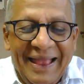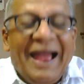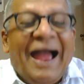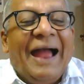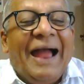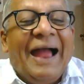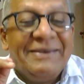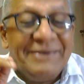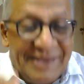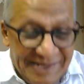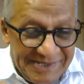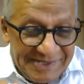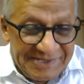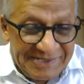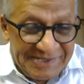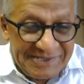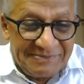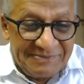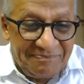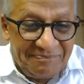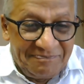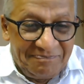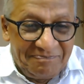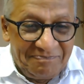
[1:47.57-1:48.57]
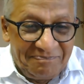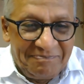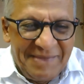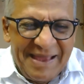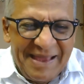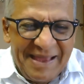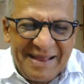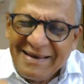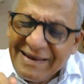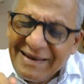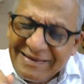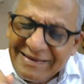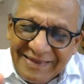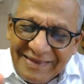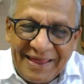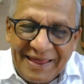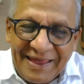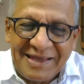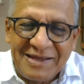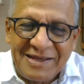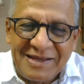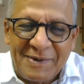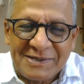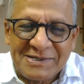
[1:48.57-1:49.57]
And yes, click the
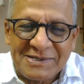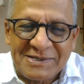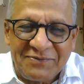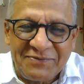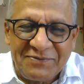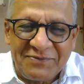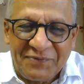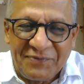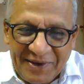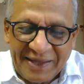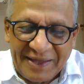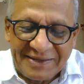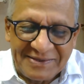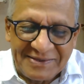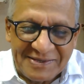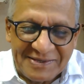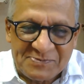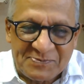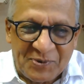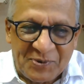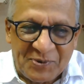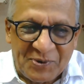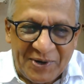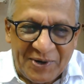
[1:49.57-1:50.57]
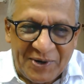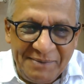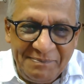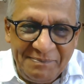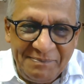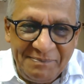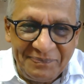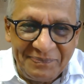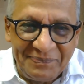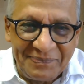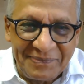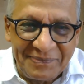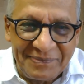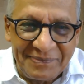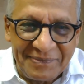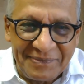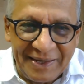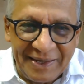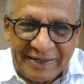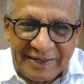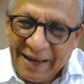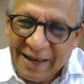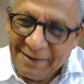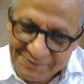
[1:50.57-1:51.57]
like button if you like this program.
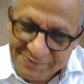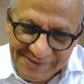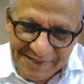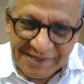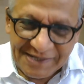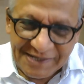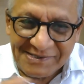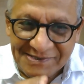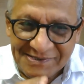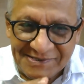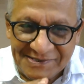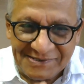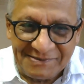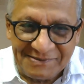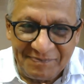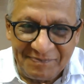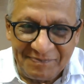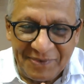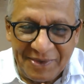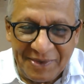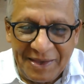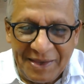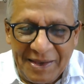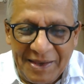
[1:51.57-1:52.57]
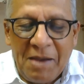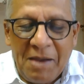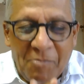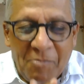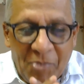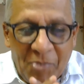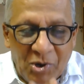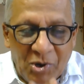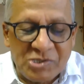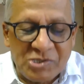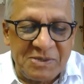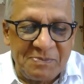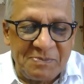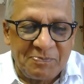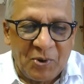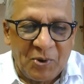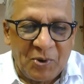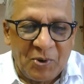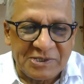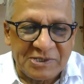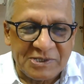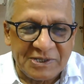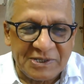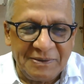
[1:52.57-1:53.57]
It helps us. Most
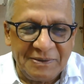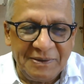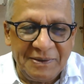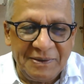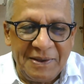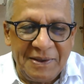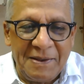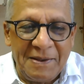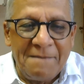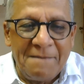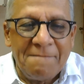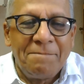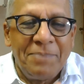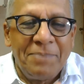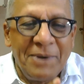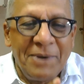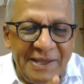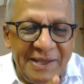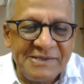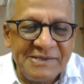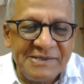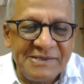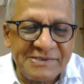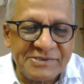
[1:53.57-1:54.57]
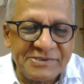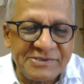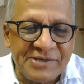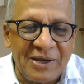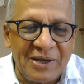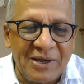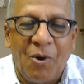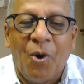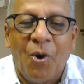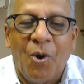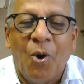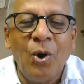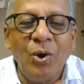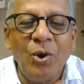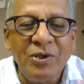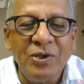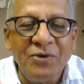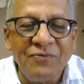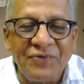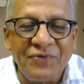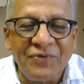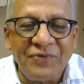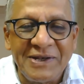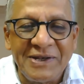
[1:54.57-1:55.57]
important, please tell all
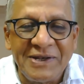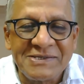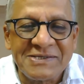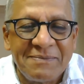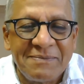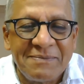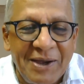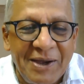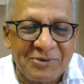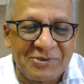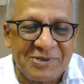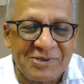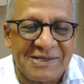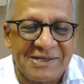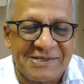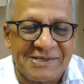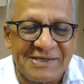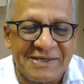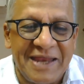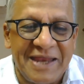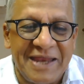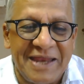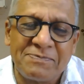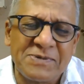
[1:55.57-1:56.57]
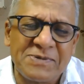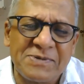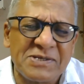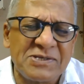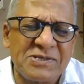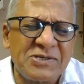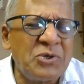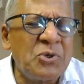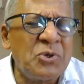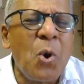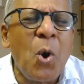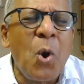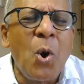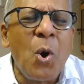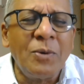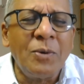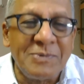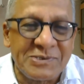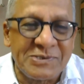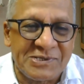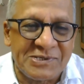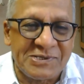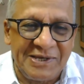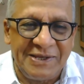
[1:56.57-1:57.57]
your friends about us. It helps us
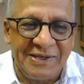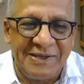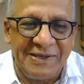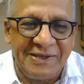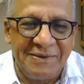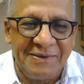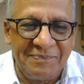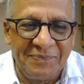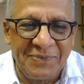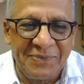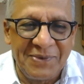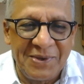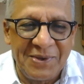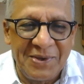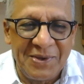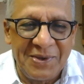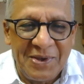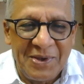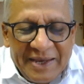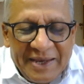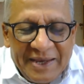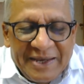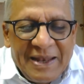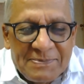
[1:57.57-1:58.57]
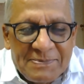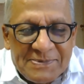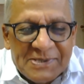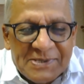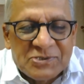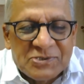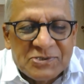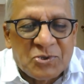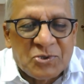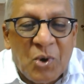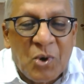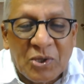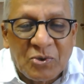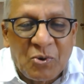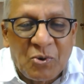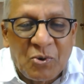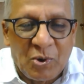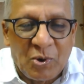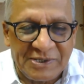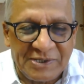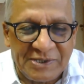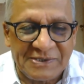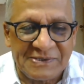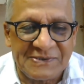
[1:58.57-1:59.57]
enormously. It helps us grow the
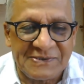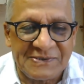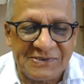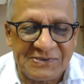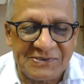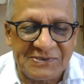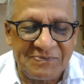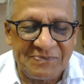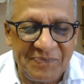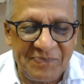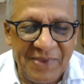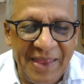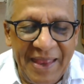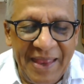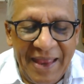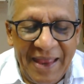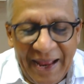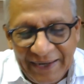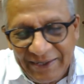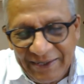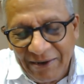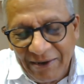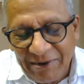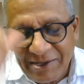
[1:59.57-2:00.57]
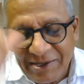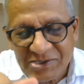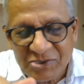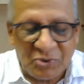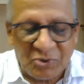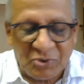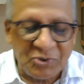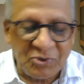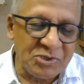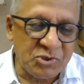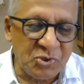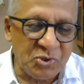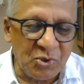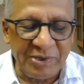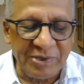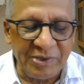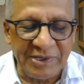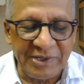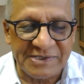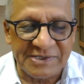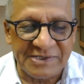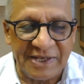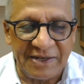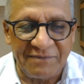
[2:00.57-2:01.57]
audience. And now let's go to the
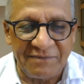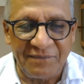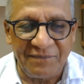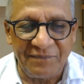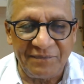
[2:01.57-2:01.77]
story itself.